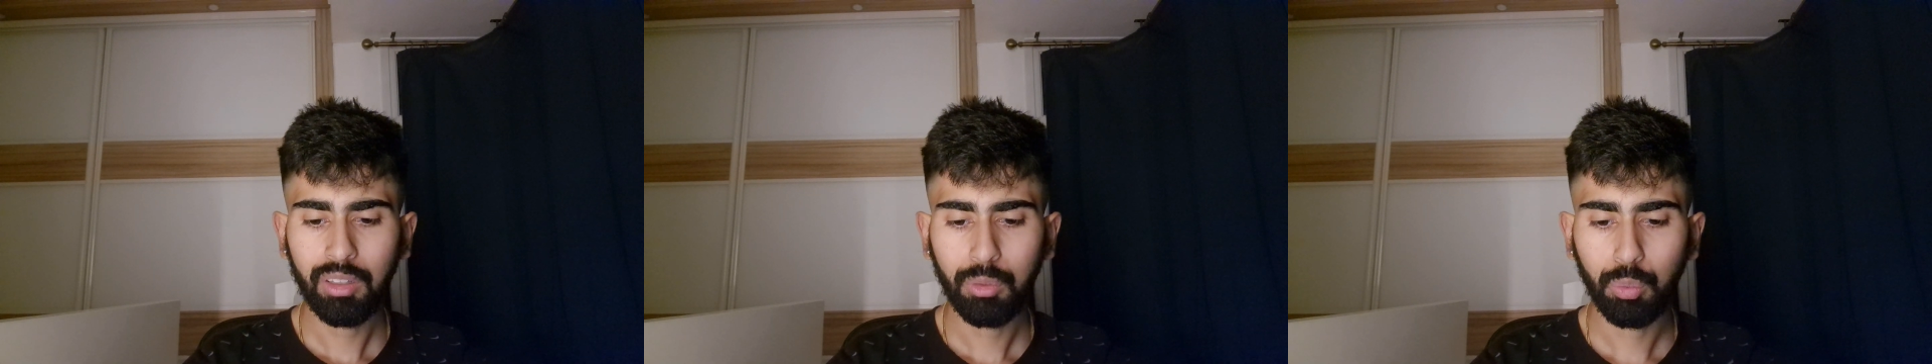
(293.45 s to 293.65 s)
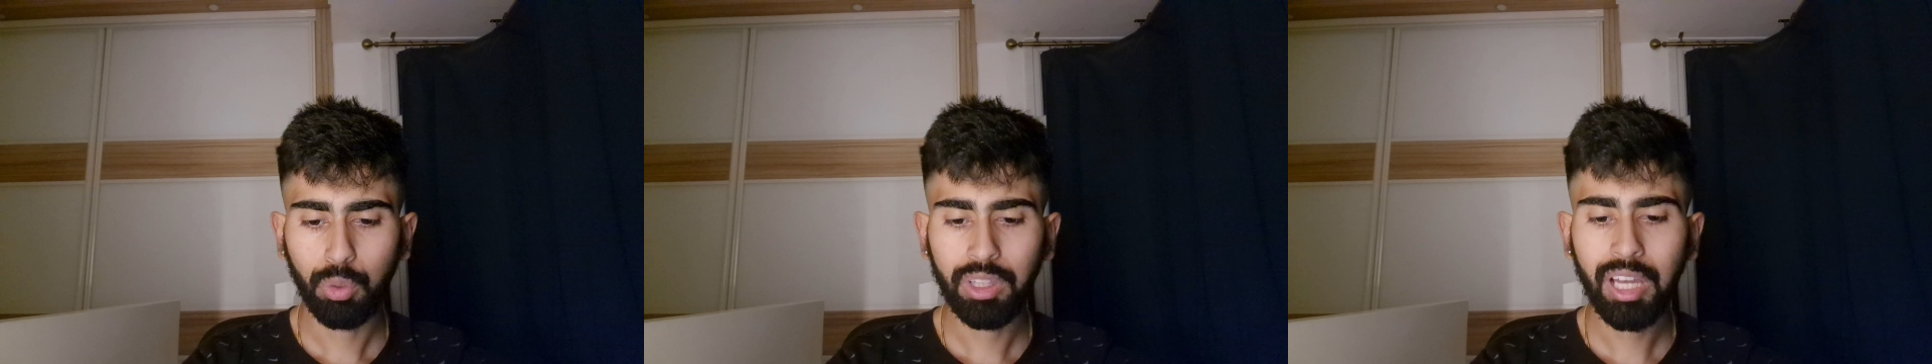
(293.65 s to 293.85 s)

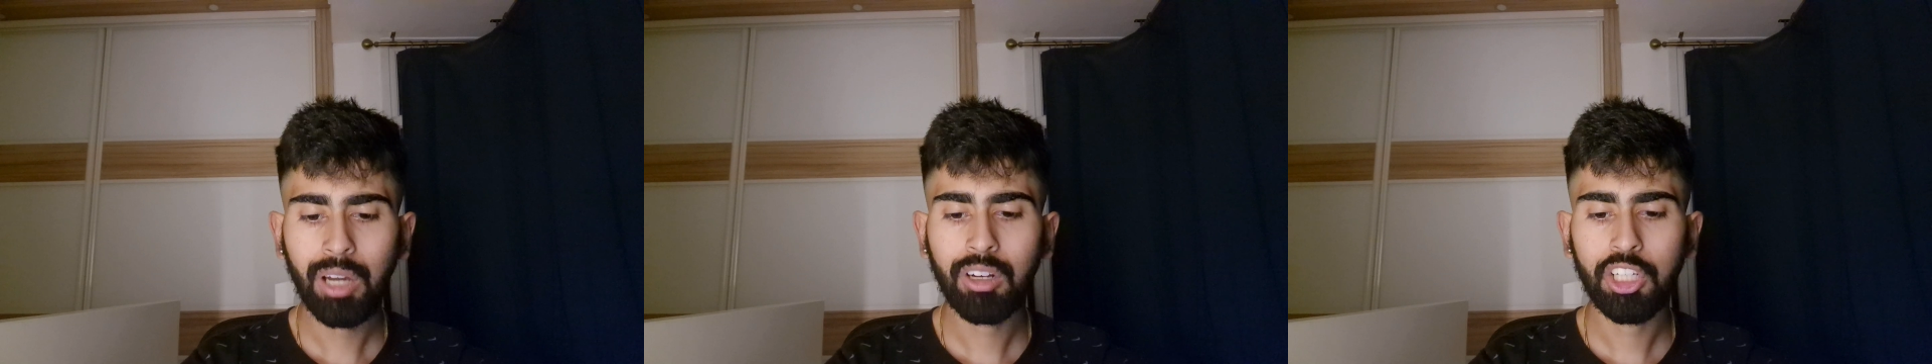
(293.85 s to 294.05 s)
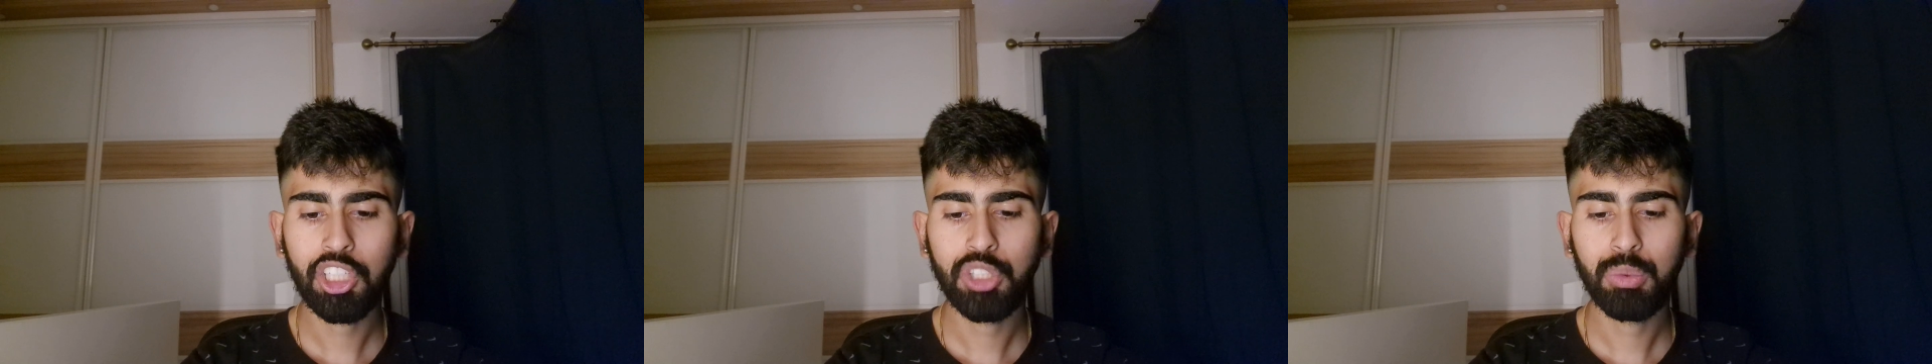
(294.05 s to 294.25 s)
without
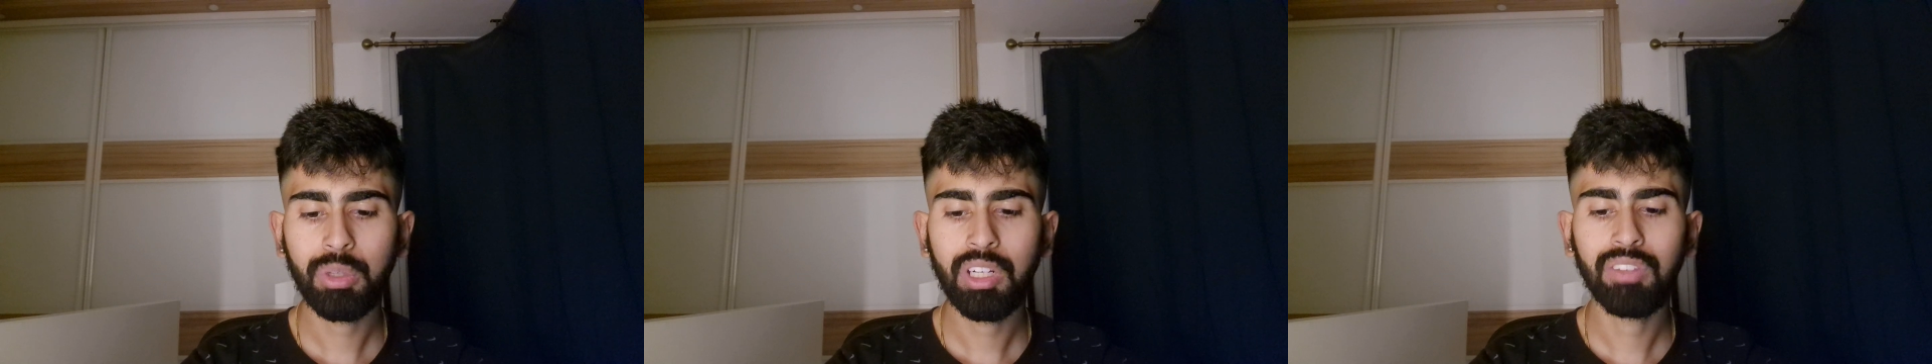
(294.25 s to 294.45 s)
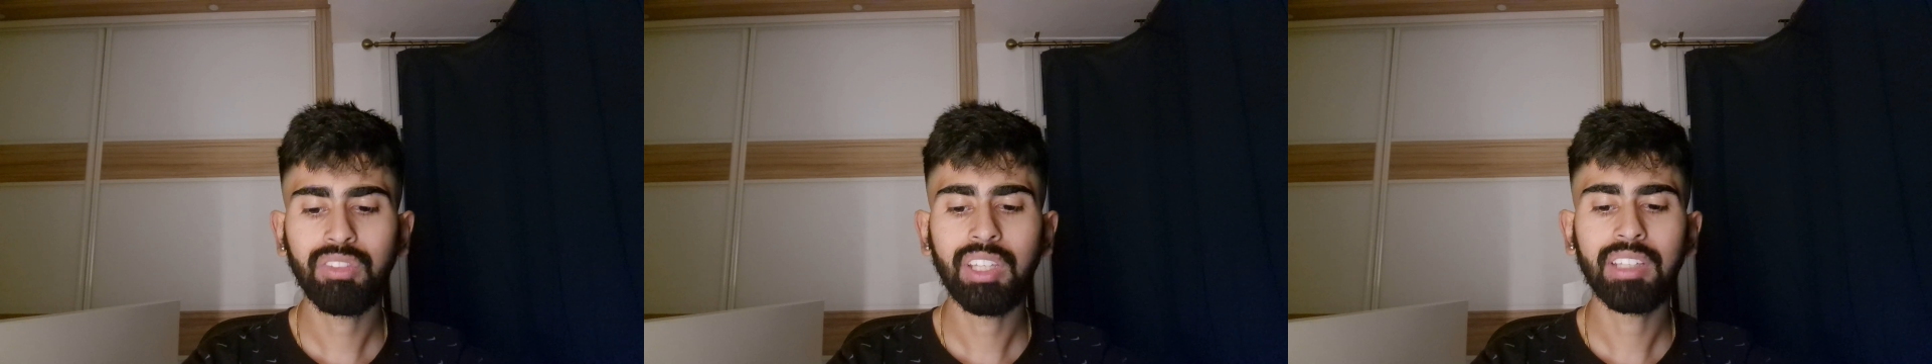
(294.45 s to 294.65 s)
Ashwin,
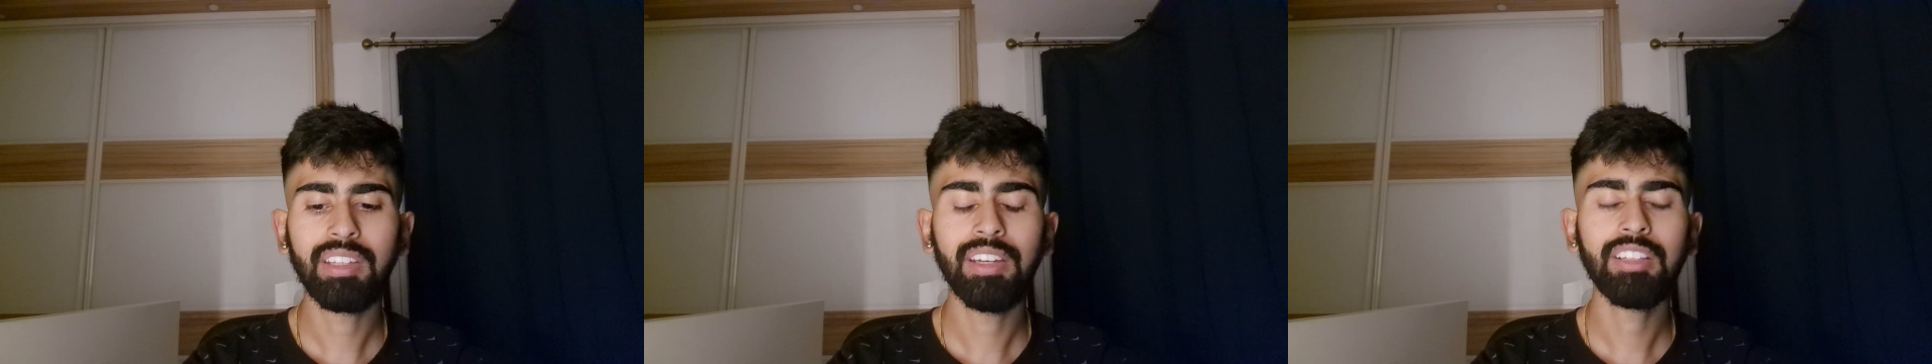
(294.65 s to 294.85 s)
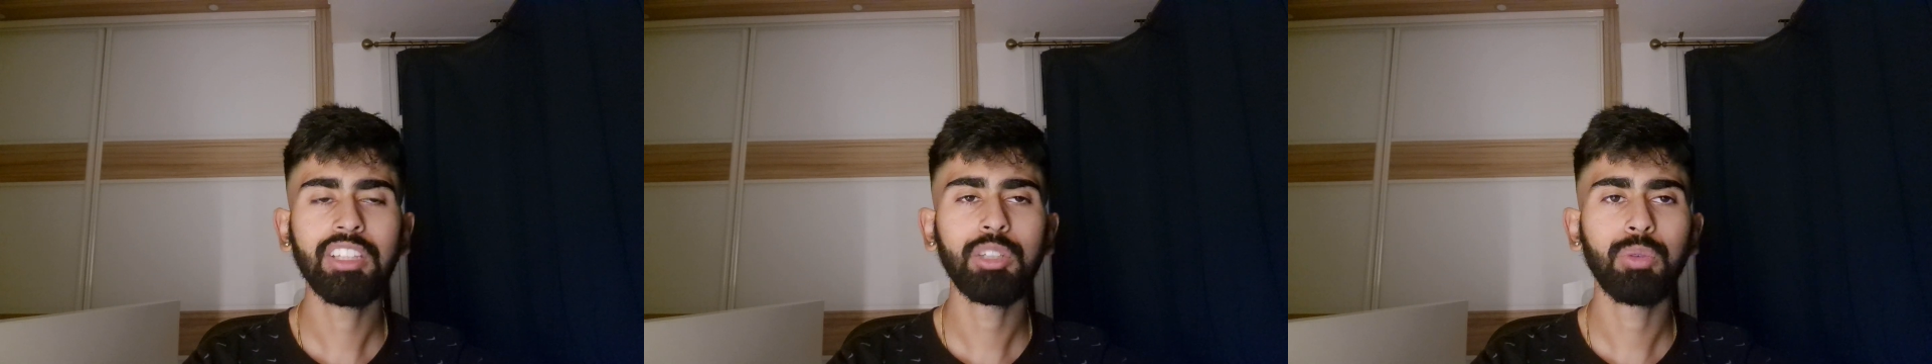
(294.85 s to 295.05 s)
if they get the